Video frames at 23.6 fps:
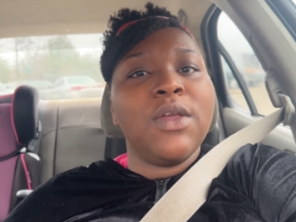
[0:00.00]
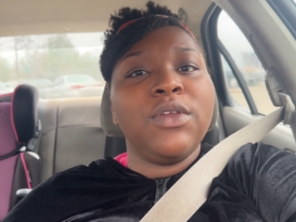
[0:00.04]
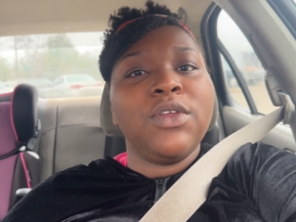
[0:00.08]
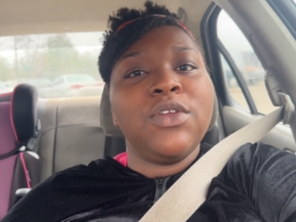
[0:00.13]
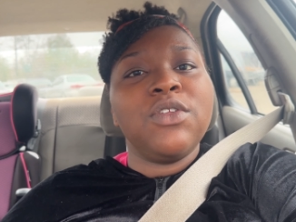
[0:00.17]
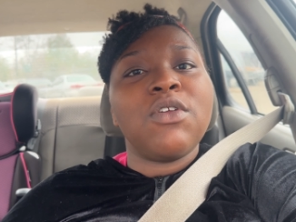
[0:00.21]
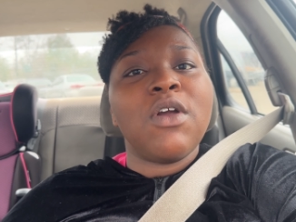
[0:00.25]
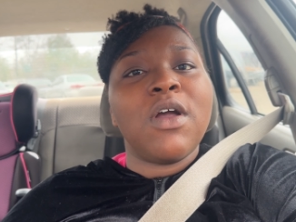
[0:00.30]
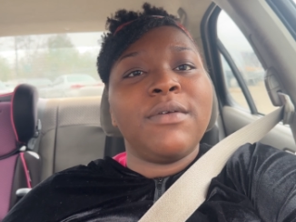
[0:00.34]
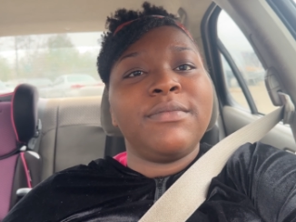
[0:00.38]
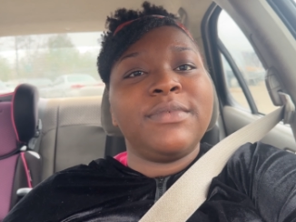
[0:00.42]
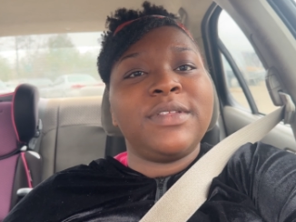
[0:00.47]
You
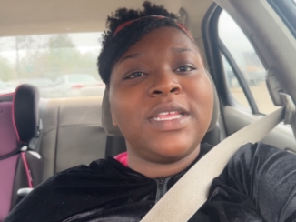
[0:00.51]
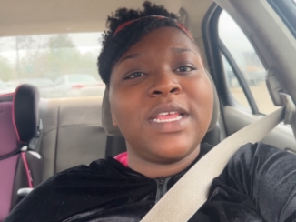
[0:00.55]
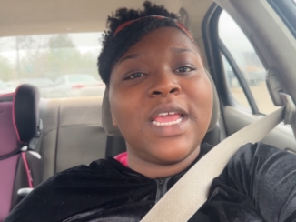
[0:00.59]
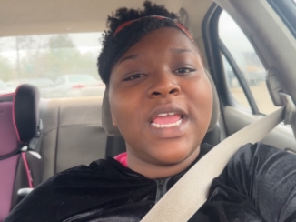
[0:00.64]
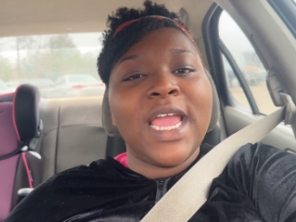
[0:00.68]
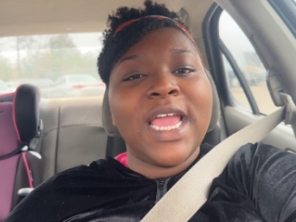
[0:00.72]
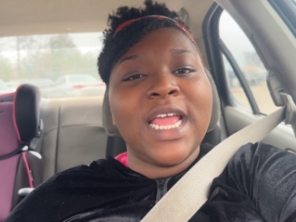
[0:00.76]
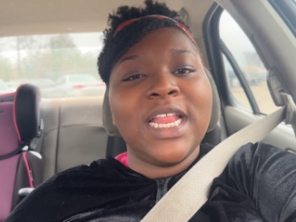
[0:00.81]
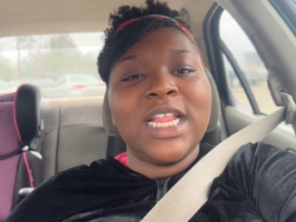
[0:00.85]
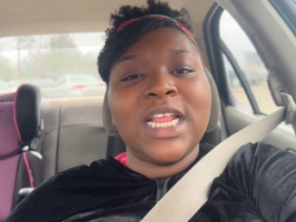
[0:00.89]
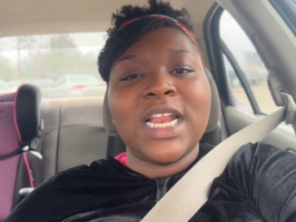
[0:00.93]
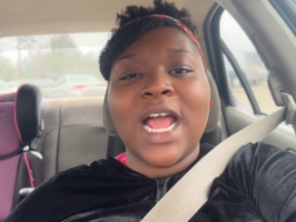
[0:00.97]
know what I'm
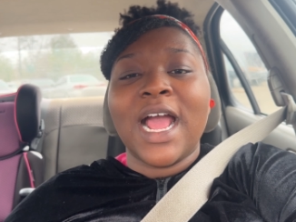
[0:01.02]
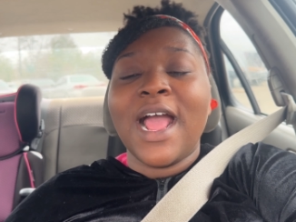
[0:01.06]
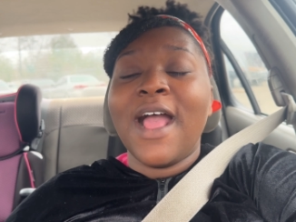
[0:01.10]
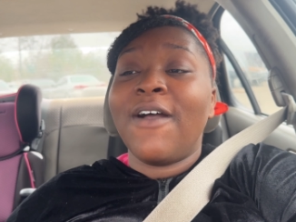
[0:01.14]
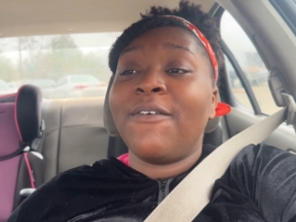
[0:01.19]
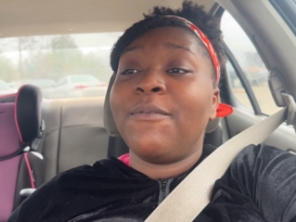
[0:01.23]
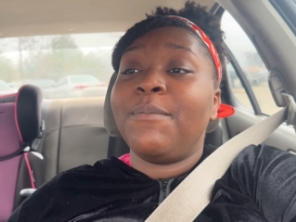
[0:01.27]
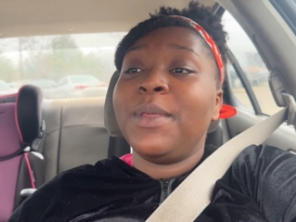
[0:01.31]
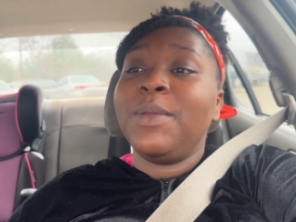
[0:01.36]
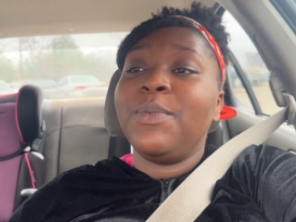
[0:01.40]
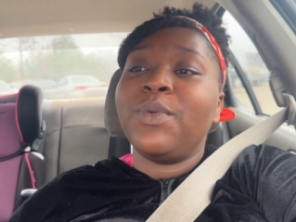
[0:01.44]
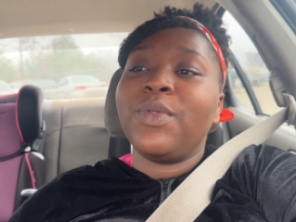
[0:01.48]
saying? And then I
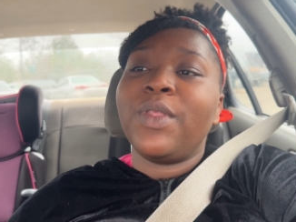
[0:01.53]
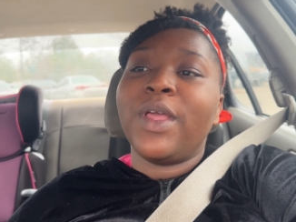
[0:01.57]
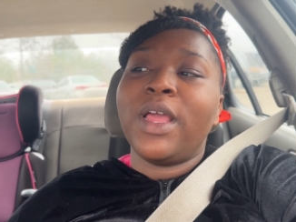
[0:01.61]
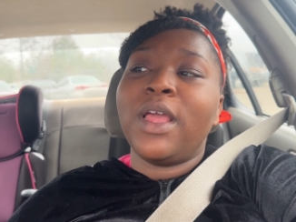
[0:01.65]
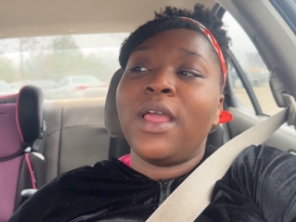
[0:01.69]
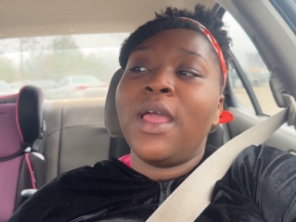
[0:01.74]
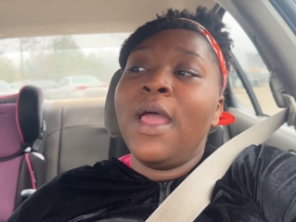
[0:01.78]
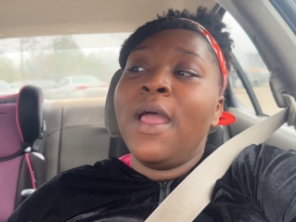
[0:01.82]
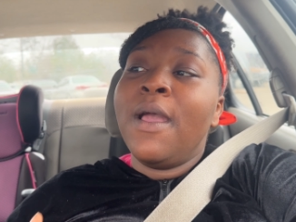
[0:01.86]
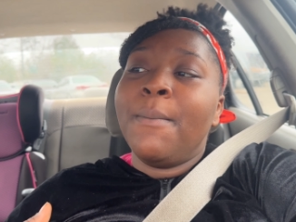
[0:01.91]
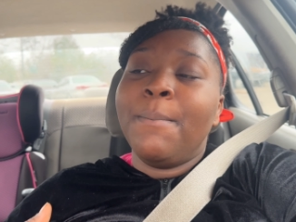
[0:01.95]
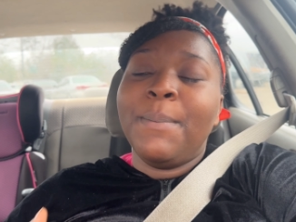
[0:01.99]
have people that
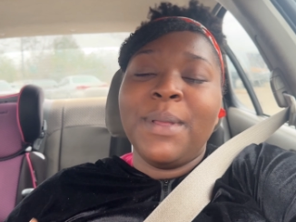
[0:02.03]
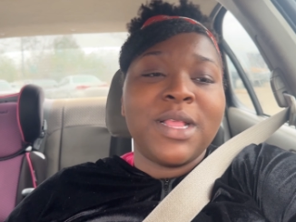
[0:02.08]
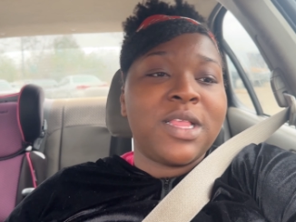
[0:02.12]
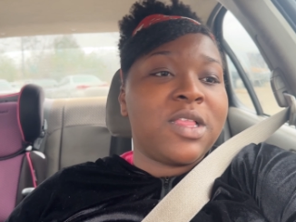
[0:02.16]
been